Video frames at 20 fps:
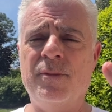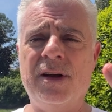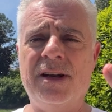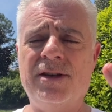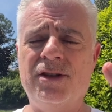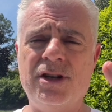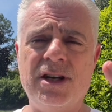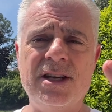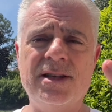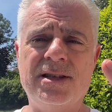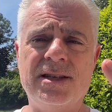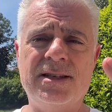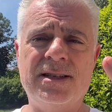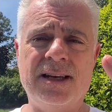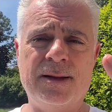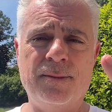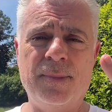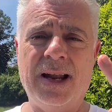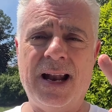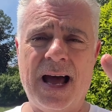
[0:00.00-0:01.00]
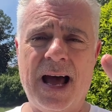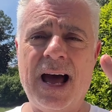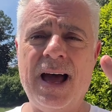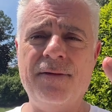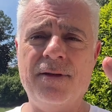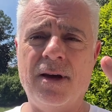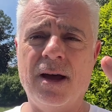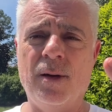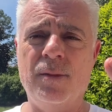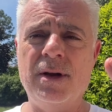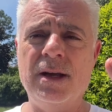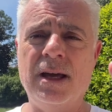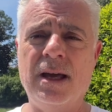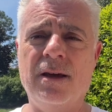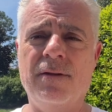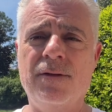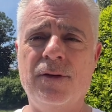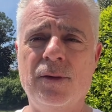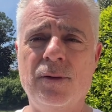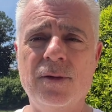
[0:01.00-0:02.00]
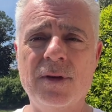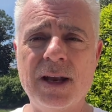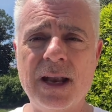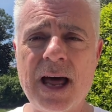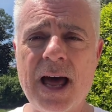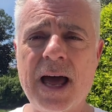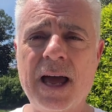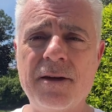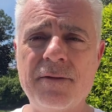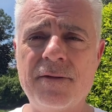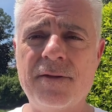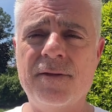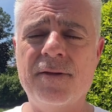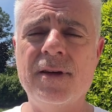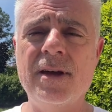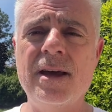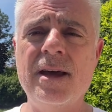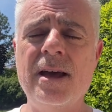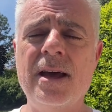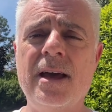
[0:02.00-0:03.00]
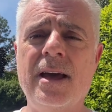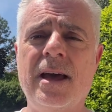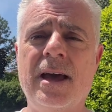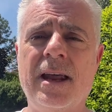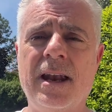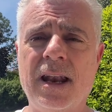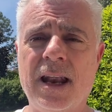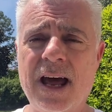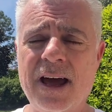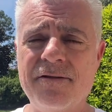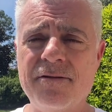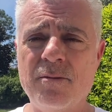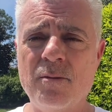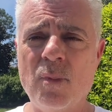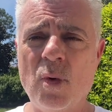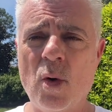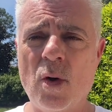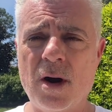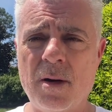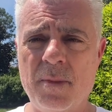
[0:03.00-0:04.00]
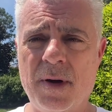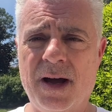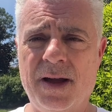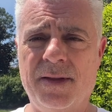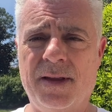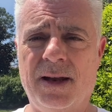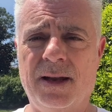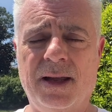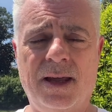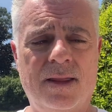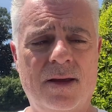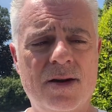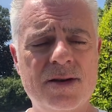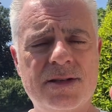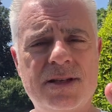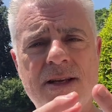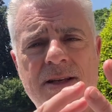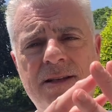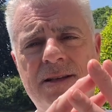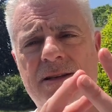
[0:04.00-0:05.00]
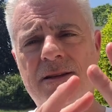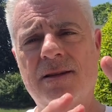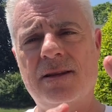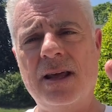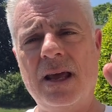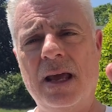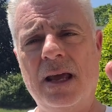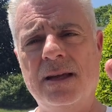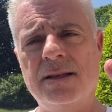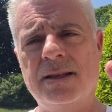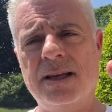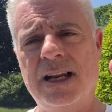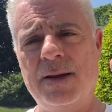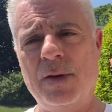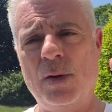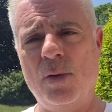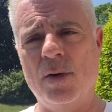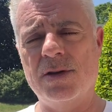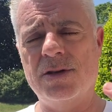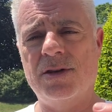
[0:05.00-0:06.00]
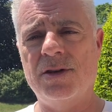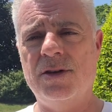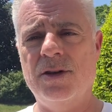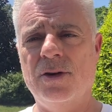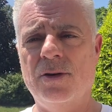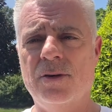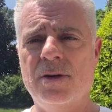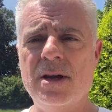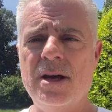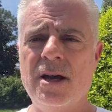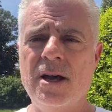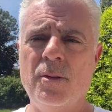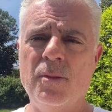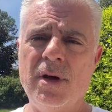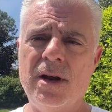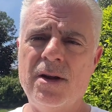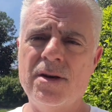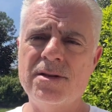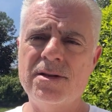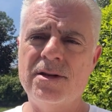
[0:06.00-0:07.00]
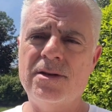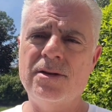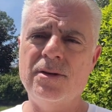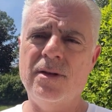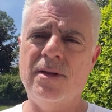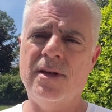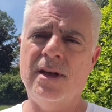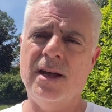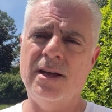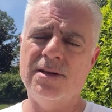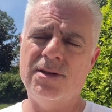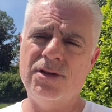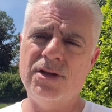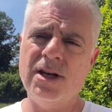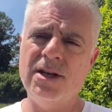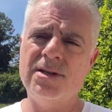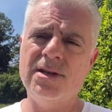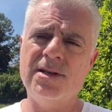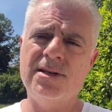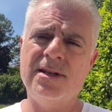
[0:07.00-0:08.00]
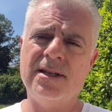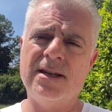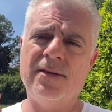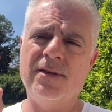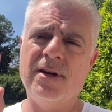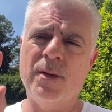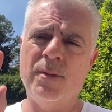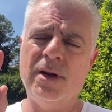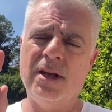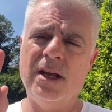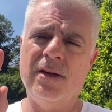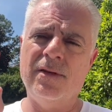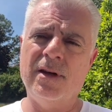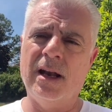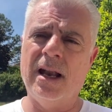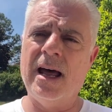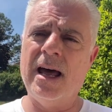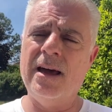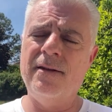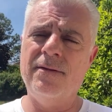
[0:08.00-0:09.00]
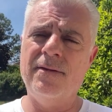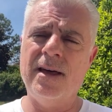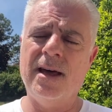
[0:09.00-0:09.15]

But Jesus said, but I've come to give you life and life more abundantly. There's these things the enemy wants to do. But here's the two things. Jesus says, I've come to give you life.